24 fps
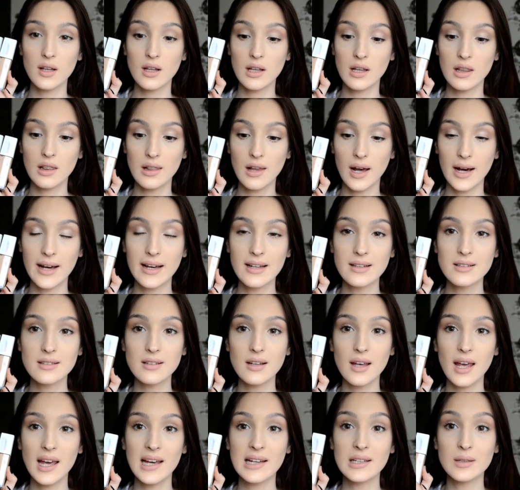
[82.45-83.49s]
light
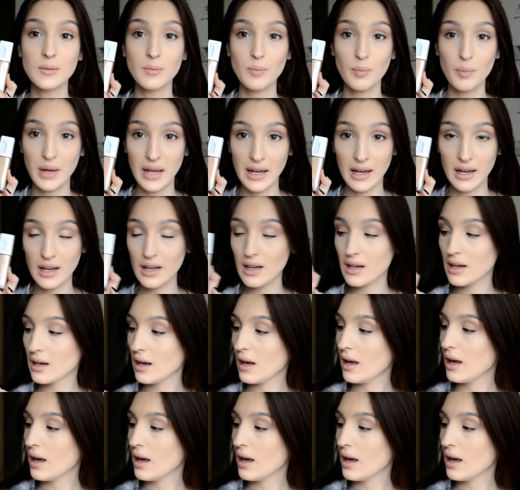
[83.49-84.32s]
and pink,